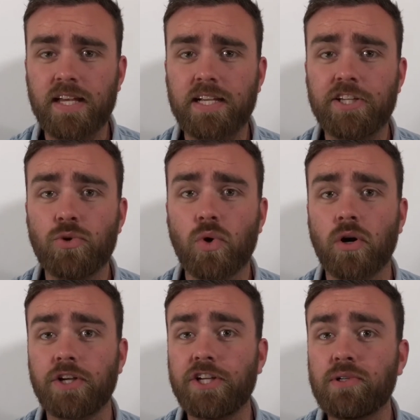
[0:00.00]
you
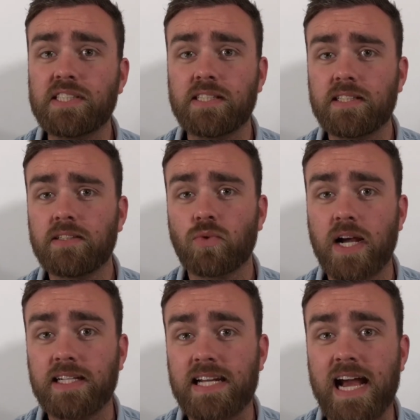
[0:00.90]
are using
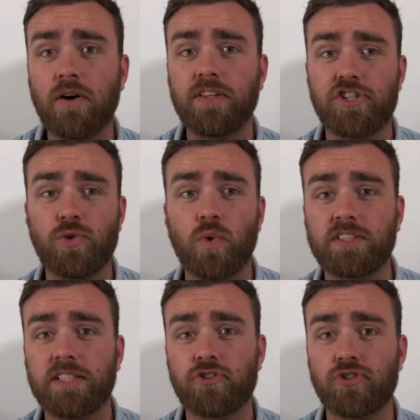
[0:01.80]
right now, that you want
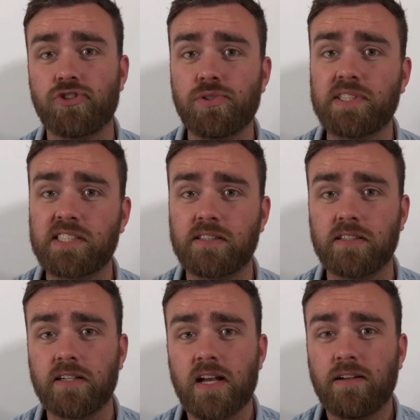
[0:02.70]
to introduce in
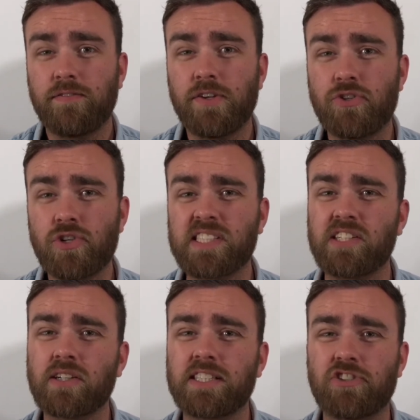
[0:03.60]
the future,
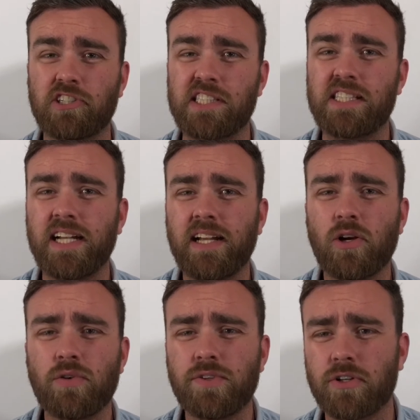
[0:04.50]
songs that you're
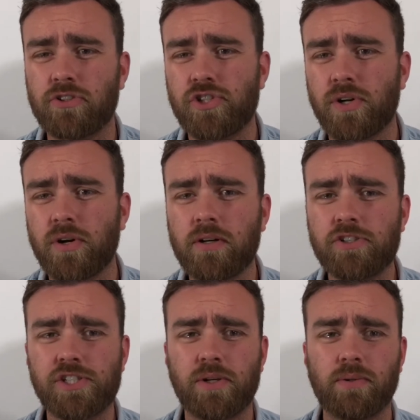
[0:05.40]
singing over your
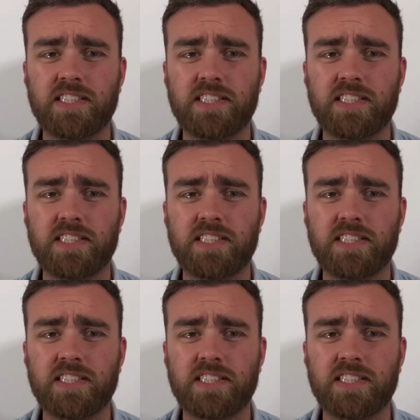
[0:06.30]
church,